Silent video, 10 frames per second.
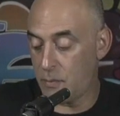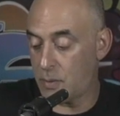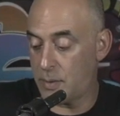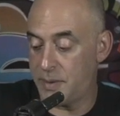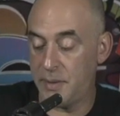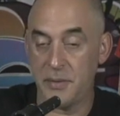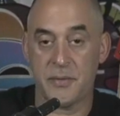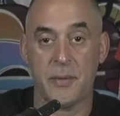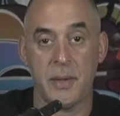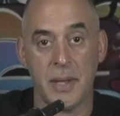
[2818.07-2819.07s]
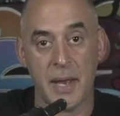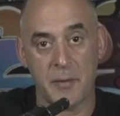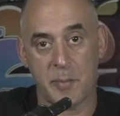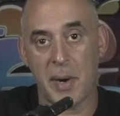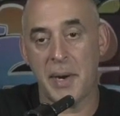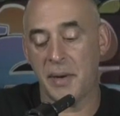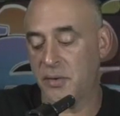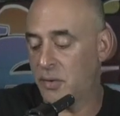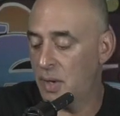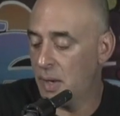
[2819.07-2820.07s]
We're dealers for a lot of products.